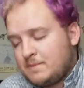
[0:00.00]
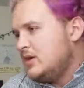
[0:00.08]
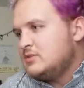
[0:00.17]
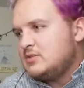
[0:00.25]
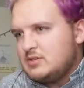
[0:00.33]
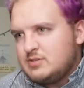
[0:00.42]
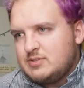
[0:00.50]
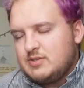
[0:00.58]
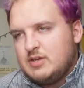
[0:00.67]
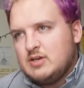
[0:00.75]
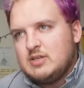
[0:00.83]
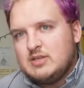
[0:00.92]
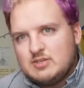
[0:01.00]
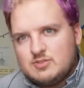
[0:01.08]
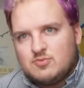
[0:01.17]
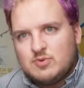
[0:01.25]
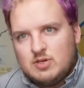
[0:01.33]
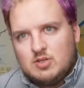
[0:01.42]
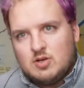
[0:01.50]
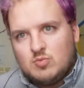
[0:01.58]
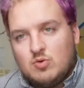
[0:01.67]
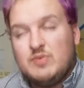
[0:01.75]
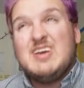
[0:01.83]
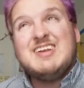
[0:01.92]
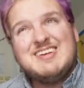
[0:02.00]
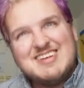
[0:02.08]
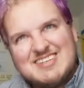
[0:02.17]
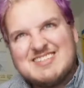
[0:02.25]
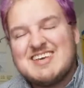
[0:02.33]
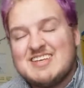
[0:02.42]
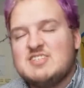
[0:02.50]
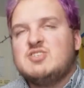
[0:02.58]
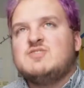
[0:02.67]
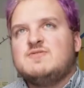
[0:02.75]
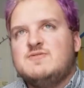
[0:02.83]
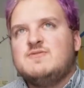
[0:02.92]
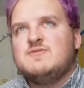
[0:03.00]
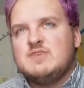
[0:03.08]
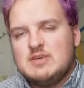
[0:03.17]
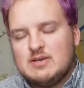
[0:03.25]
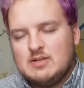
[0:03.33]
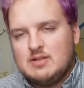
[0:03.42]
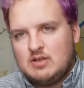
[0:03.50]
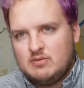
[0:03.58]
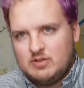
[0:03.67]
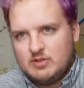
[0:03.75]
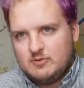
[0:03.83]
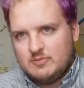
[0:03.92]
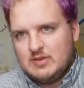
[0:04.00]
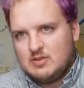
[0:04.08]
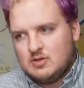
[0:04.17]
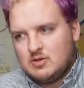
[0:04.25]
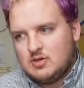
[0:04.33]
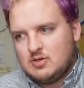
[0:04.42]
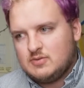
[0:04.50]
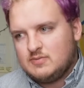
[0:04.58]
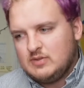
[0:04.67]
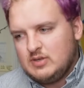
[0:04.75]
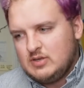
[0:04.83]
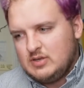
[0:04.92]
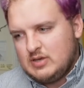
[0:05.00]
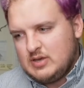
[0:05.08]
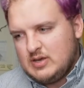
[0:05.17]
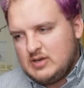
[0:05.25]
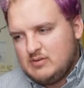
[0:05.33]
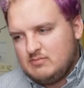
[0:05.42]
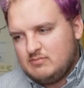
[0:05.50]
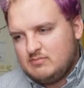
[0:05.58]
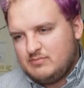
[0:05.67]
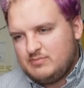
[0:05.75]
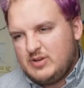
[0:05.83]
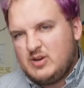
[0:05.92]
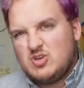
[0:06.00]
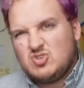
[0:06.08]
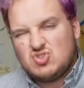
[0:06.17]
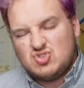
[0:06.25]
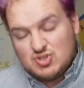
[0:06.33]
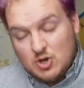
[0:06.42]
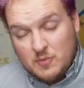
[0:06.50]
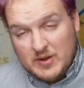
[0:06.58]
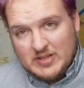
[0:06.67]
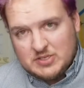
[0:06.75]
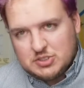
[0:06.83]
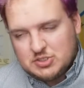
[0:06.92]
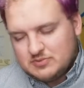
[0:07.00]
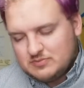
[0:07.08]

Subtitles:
So here's the deal. It is a really long movie, and it does get to feel a little bit long, but not so much.